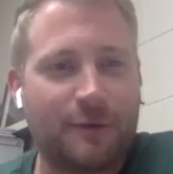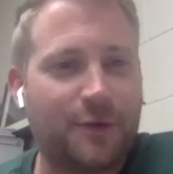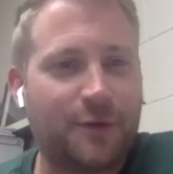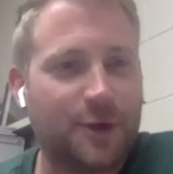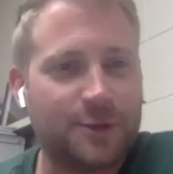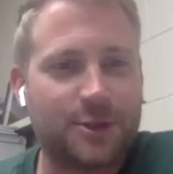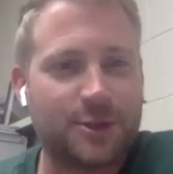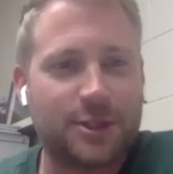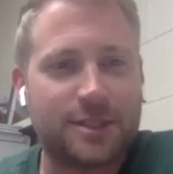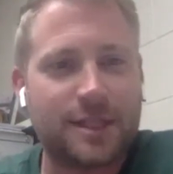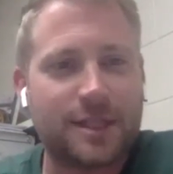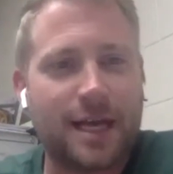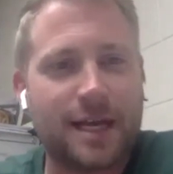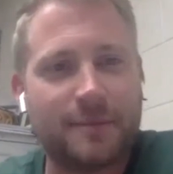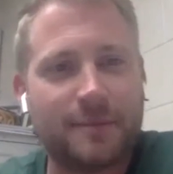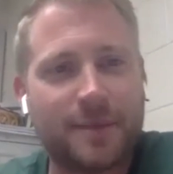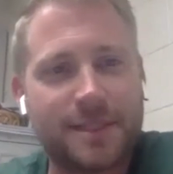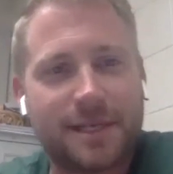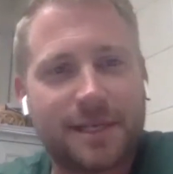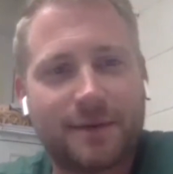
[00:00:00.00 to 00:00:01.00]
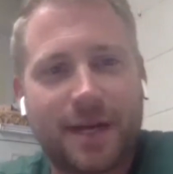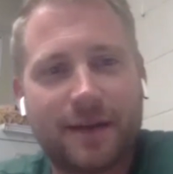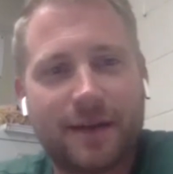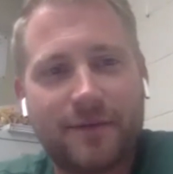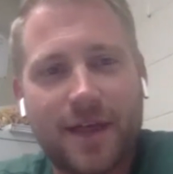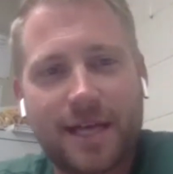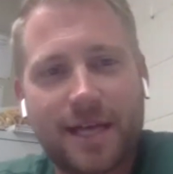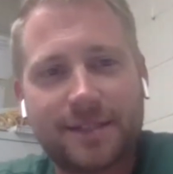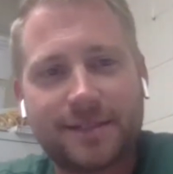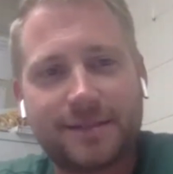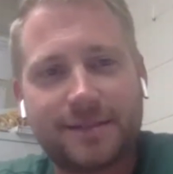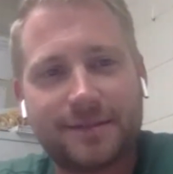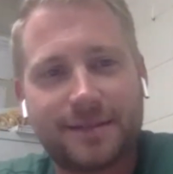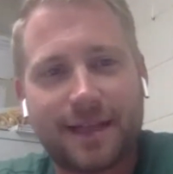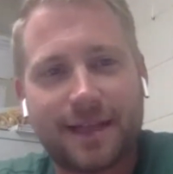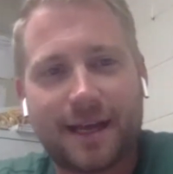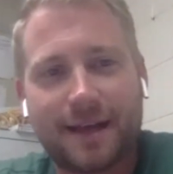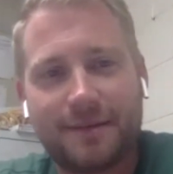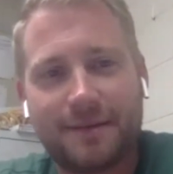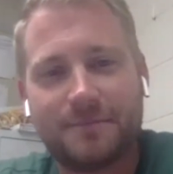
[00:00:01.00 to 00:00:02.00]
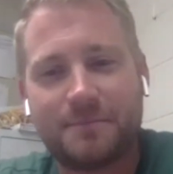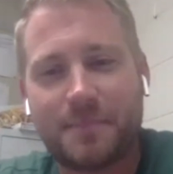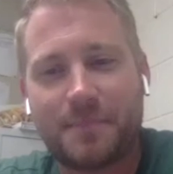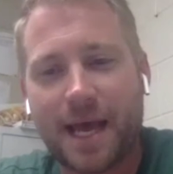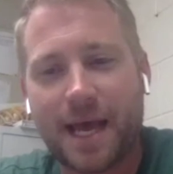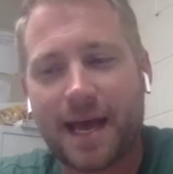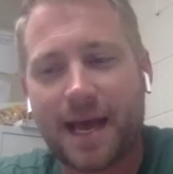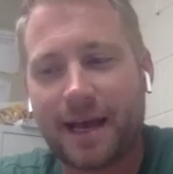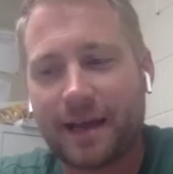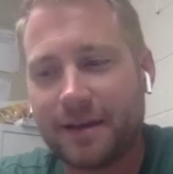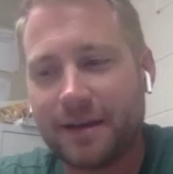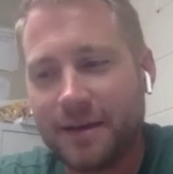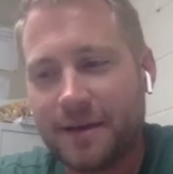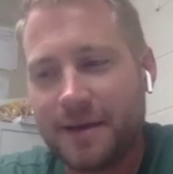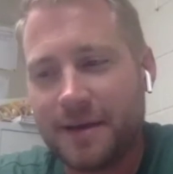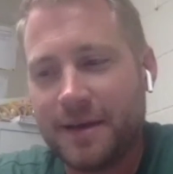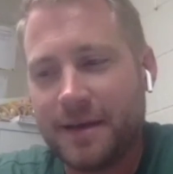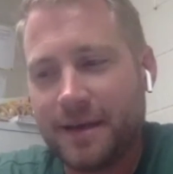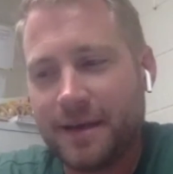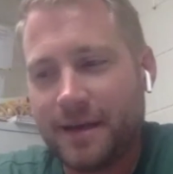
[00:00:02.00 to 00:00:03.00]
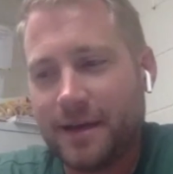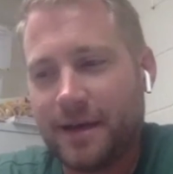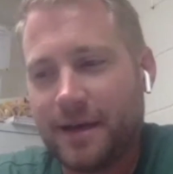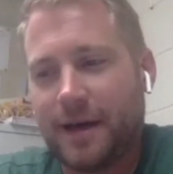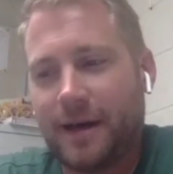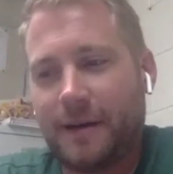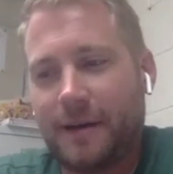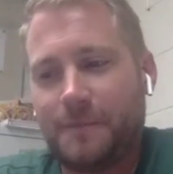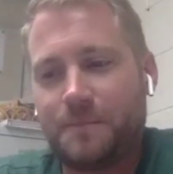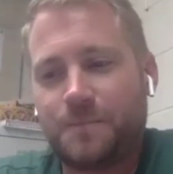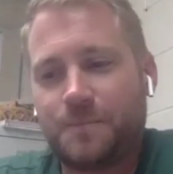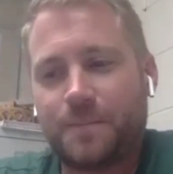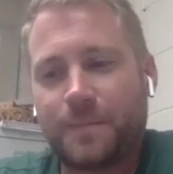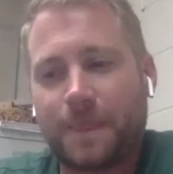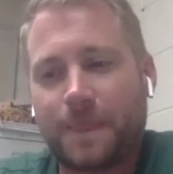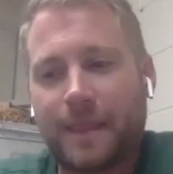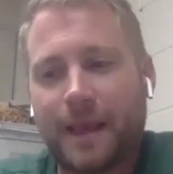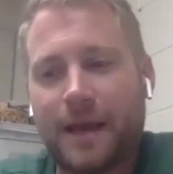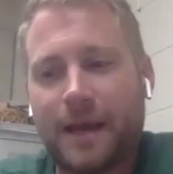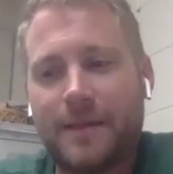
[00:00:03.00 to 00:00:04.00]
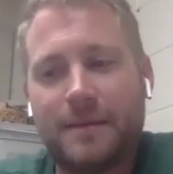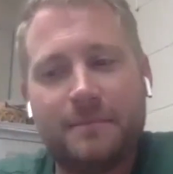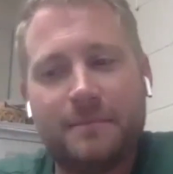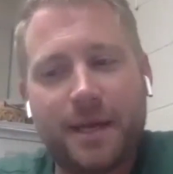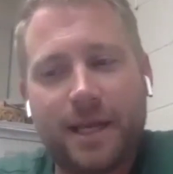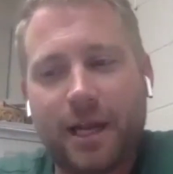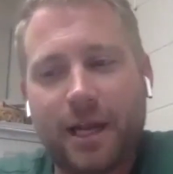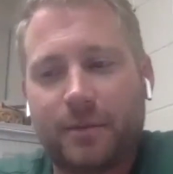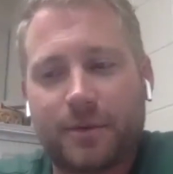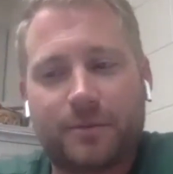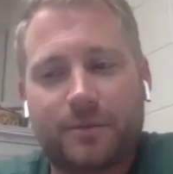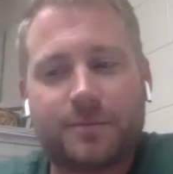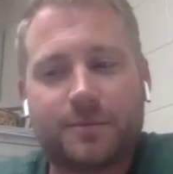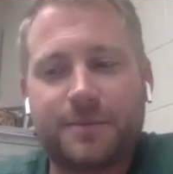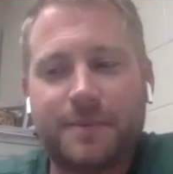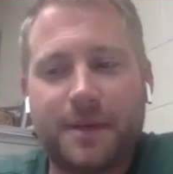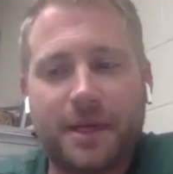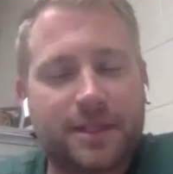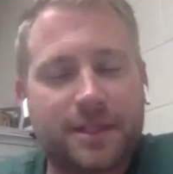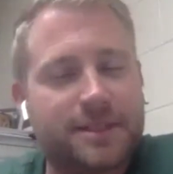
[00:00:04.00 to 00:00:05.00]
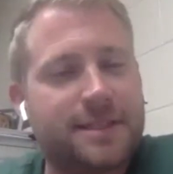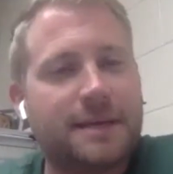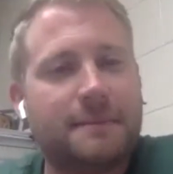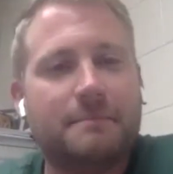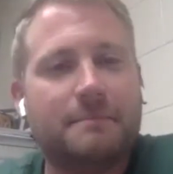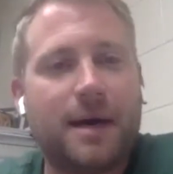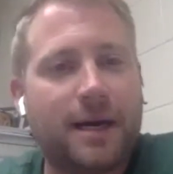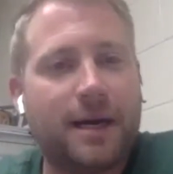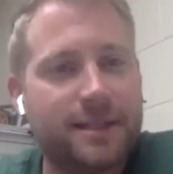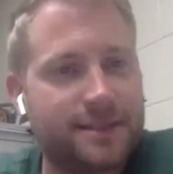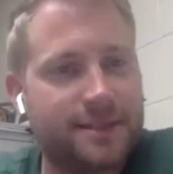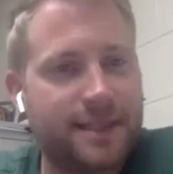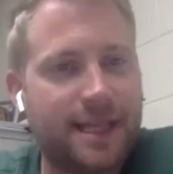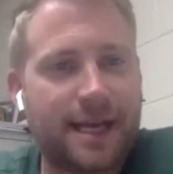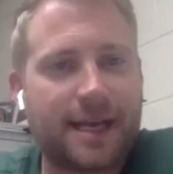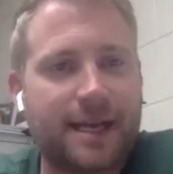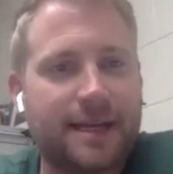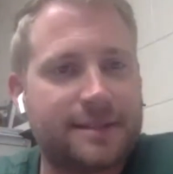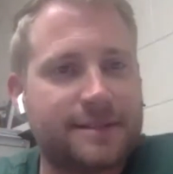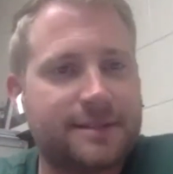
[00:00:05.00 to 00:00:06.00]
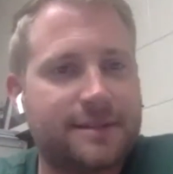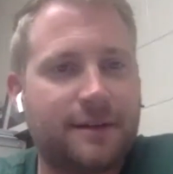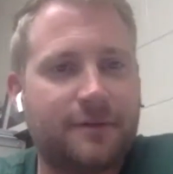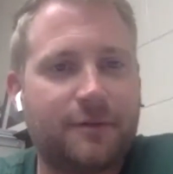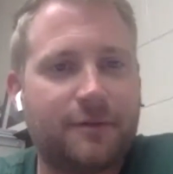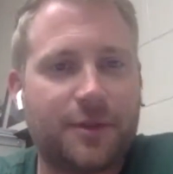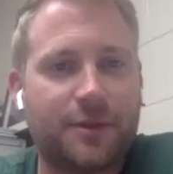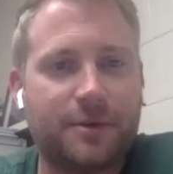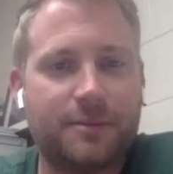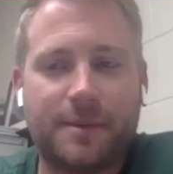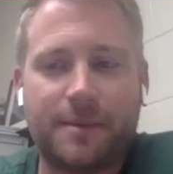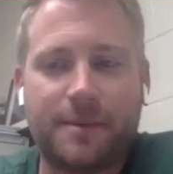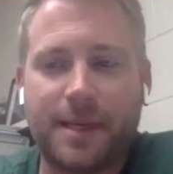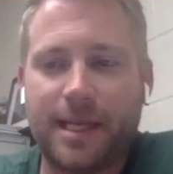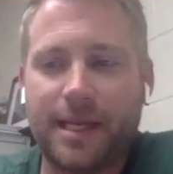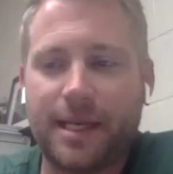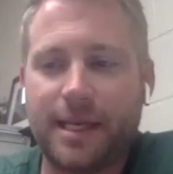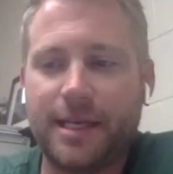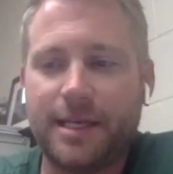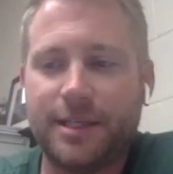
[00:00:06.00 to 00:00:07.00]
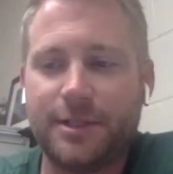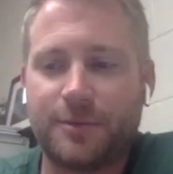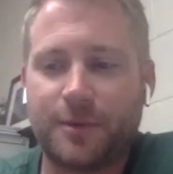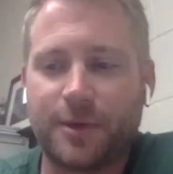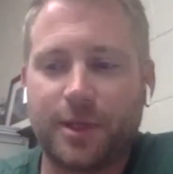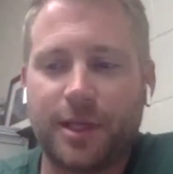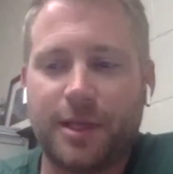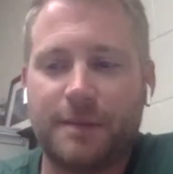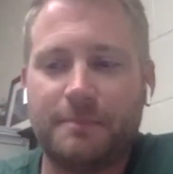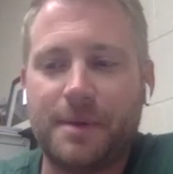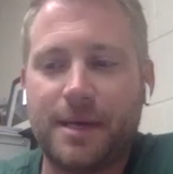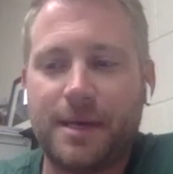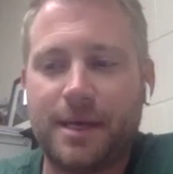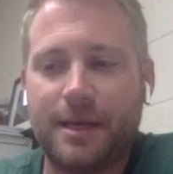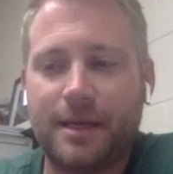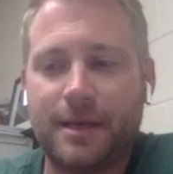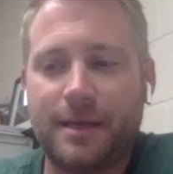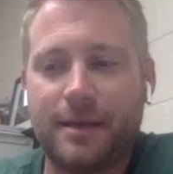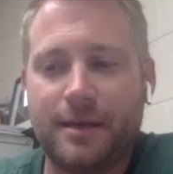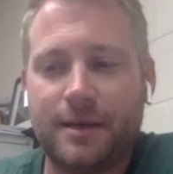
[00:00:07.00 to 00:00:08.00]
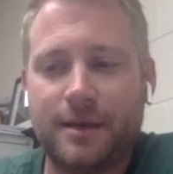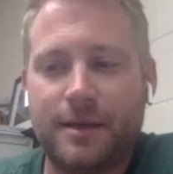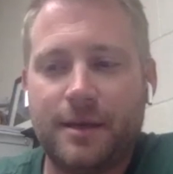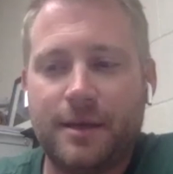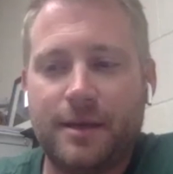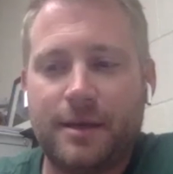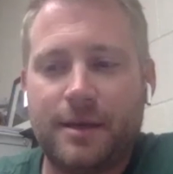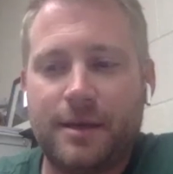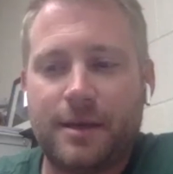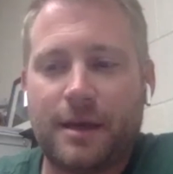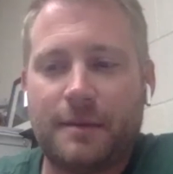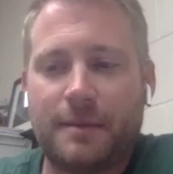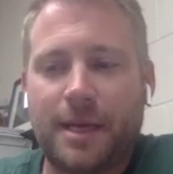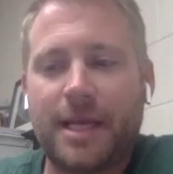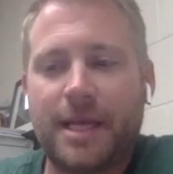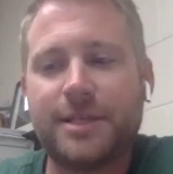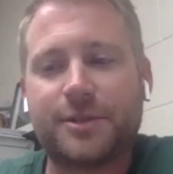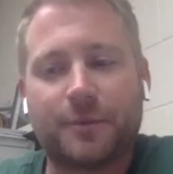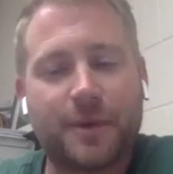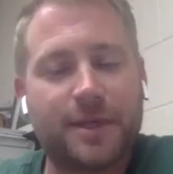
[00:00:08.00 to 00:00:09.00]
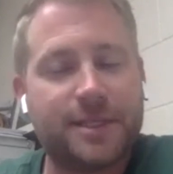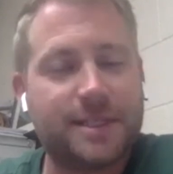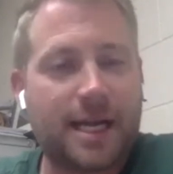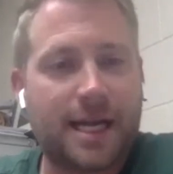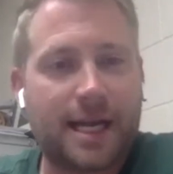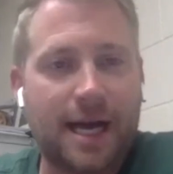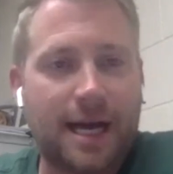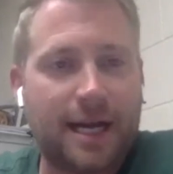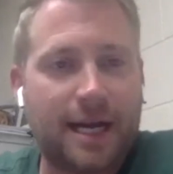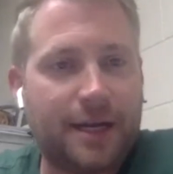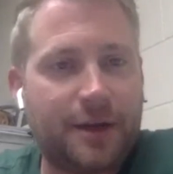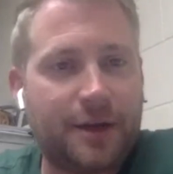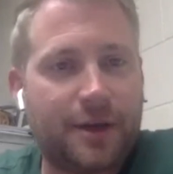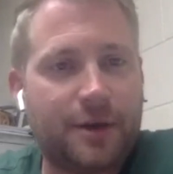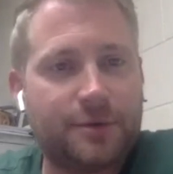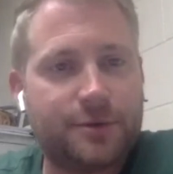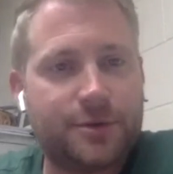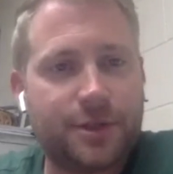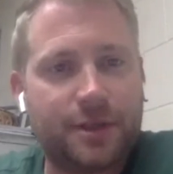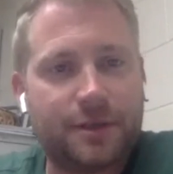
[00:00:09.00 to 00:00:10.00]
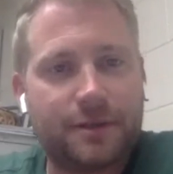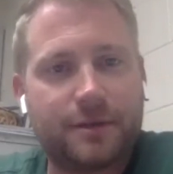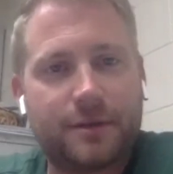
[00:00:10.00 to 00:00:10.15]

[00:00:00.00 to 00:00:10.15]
just like him because I would have that bag. And then being able to be on the team bus and that kind of stuff with him. He's really been, he's the reason I got into coaching,